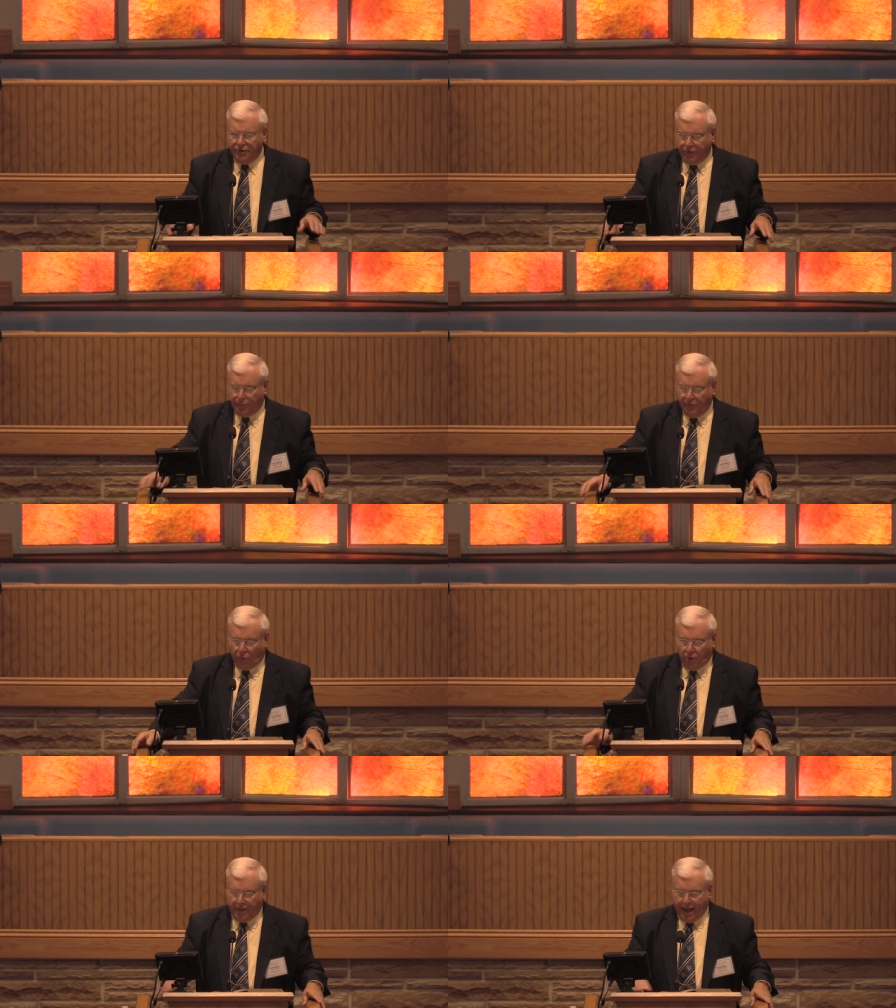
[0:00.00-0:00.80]
Just
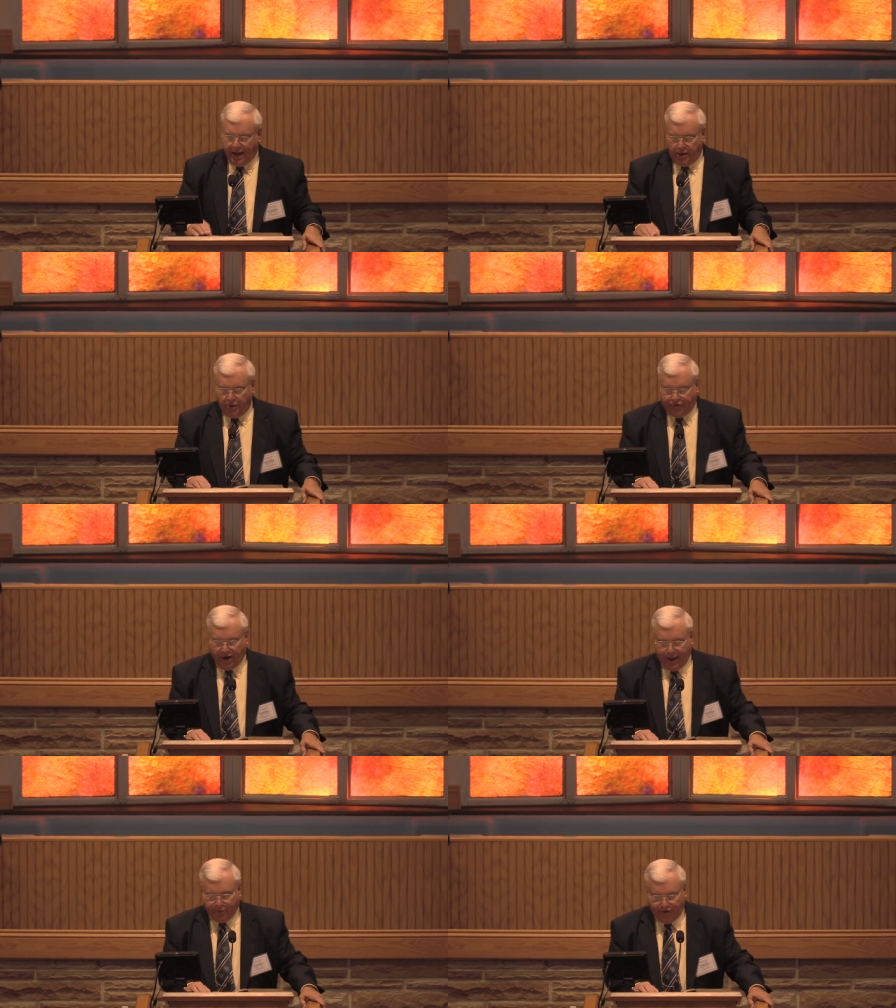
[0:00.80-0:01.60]
before that, in Luke
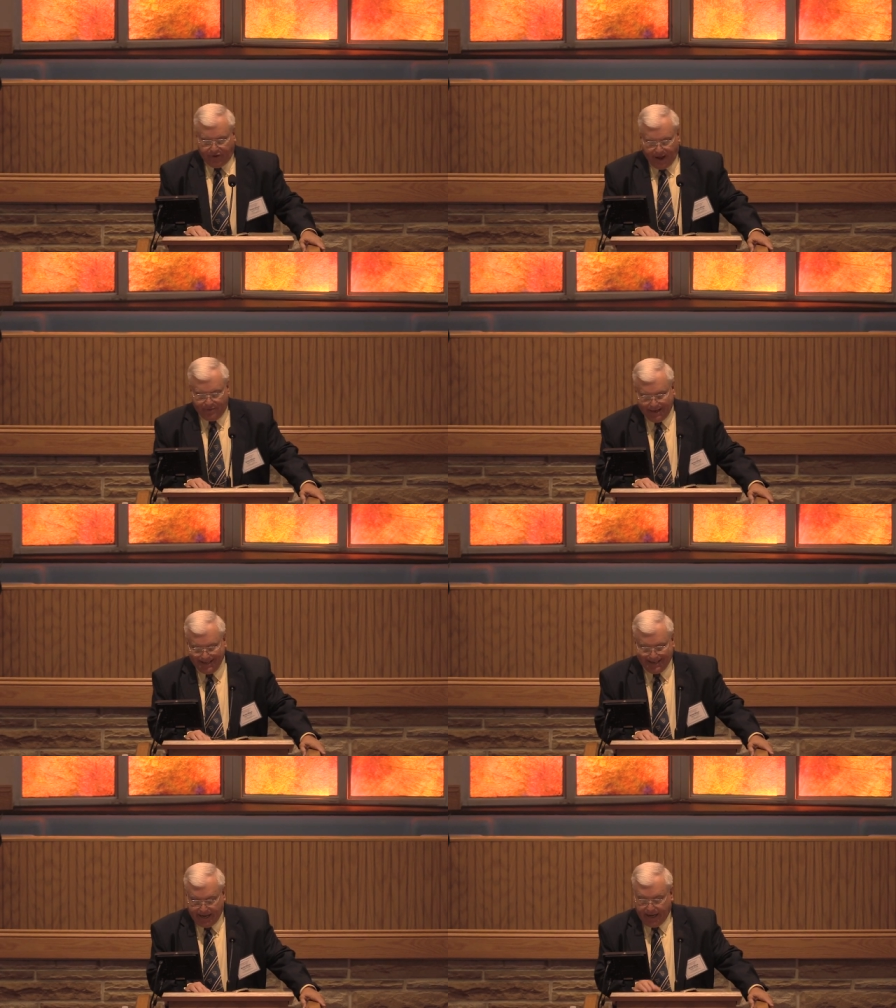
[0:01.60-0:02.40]
chapter
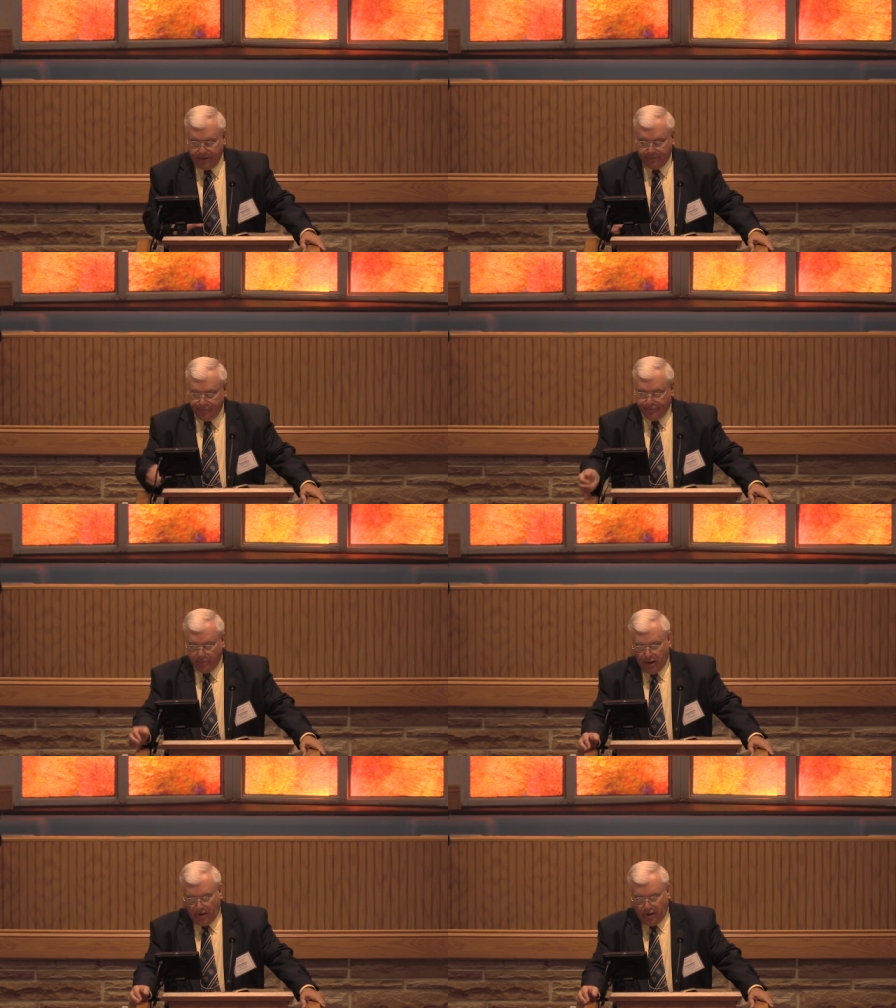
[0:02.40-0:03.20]
17,